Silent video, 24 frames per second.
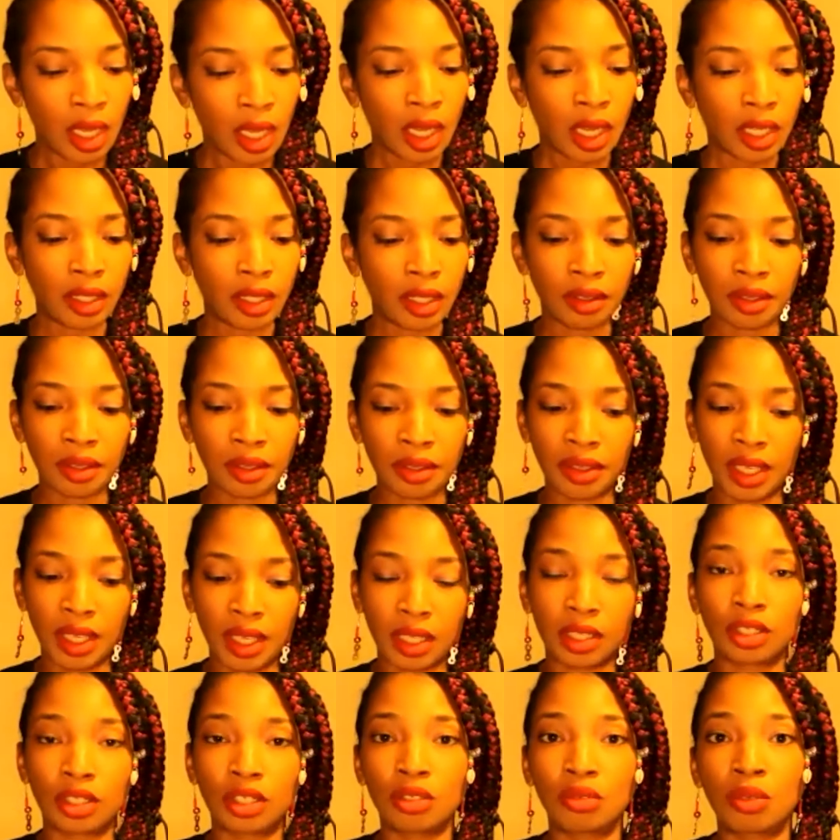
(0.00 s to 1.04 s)
Another thing
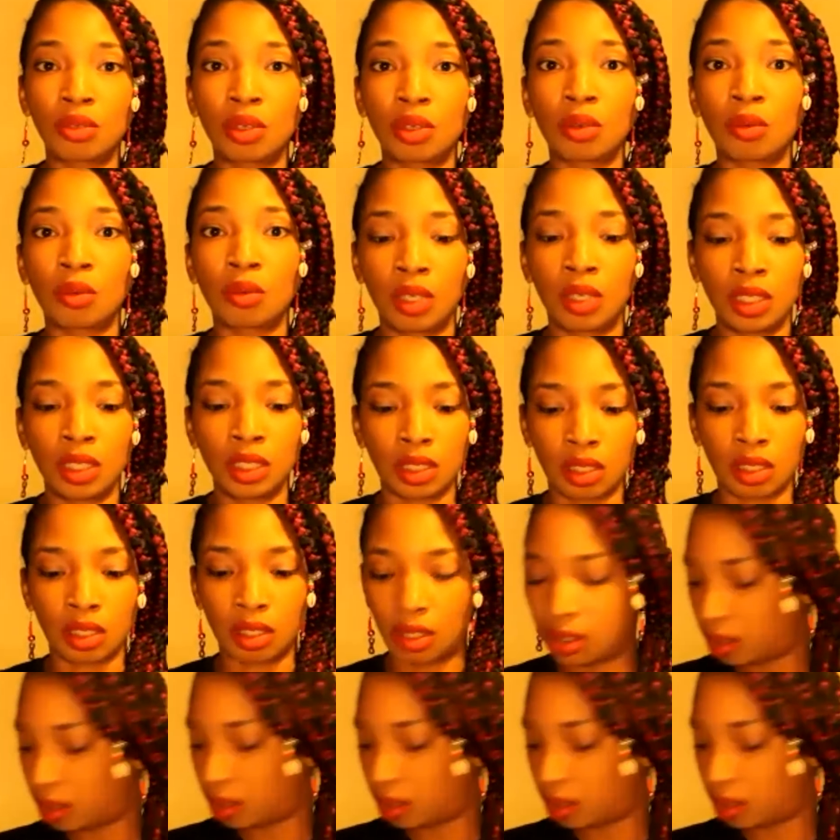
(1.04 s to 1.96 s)
that you will want on your